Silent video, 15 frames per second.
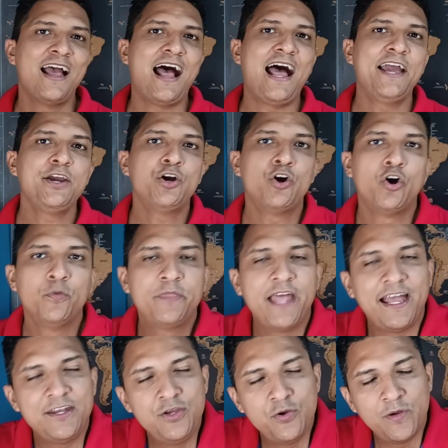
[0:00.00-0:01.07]
I hope
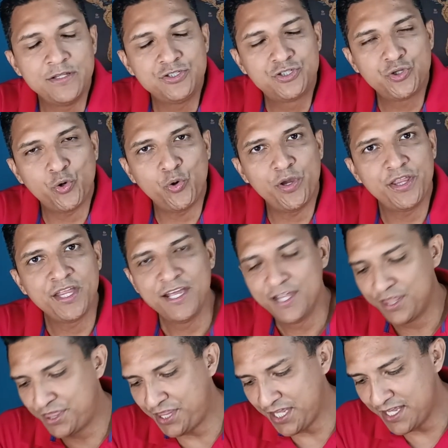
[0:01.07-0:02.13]
that you enjoyed
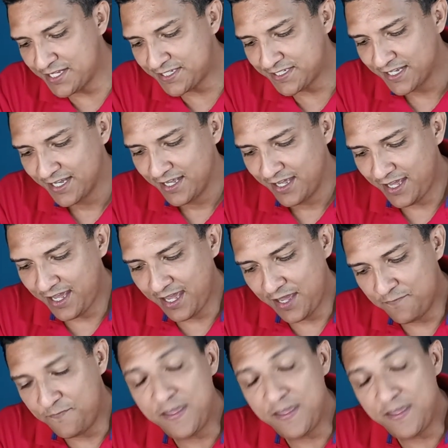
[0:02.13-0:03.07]
this a uh,